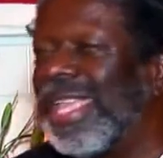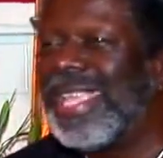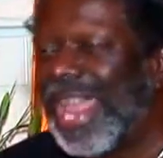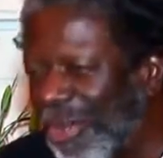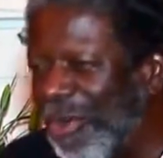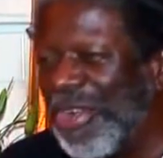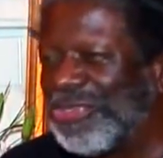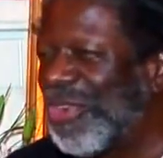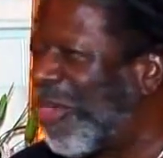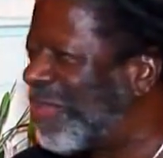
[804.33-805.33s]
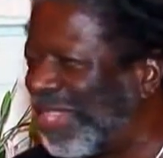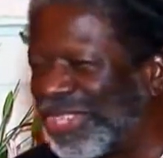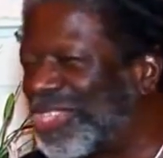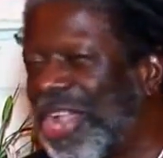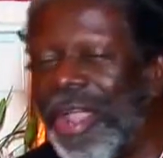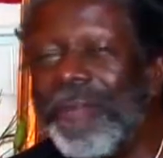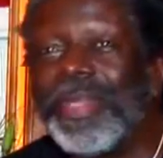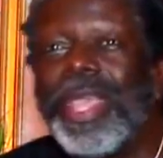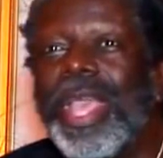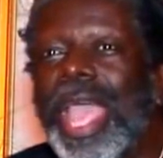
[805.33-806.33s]
He got an orange robe, he looks sharp.
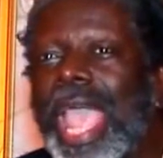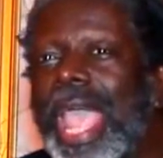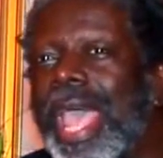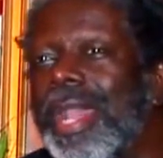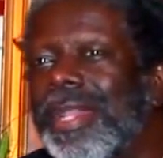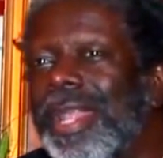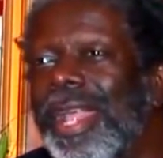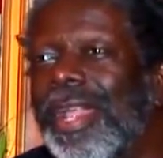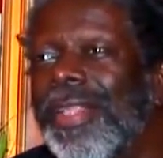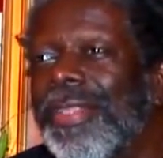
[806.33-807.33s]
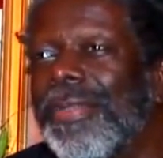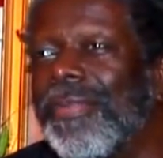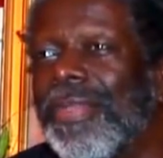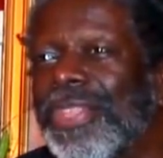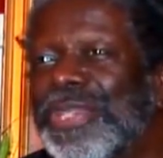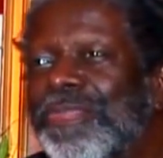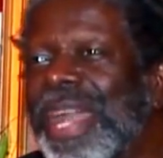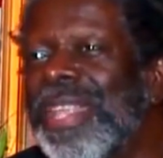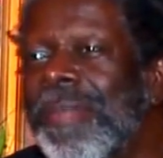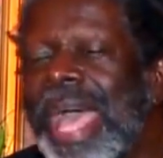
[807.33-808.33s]
And this
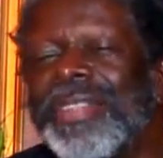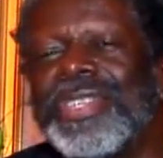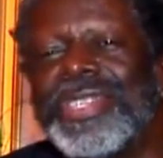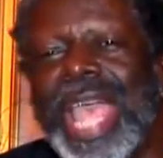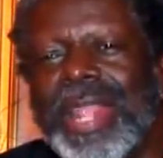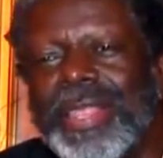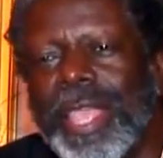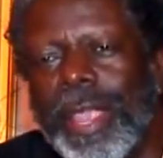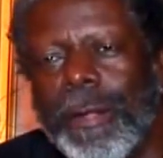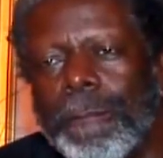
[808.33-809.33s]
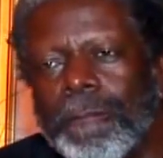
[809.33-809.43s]
buddy of mine just sat there.